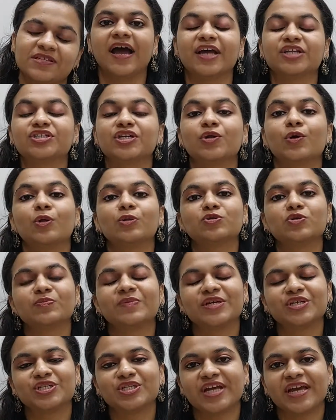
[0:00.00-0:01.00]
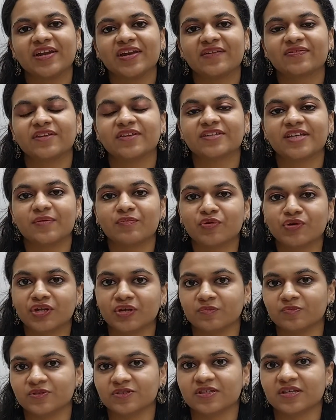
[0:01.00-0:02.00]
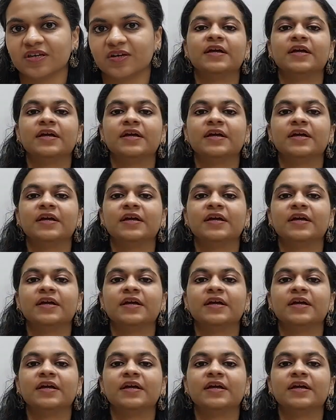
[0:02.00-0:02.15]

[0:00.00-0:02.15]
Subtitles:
I shall also be sharing the demonyms.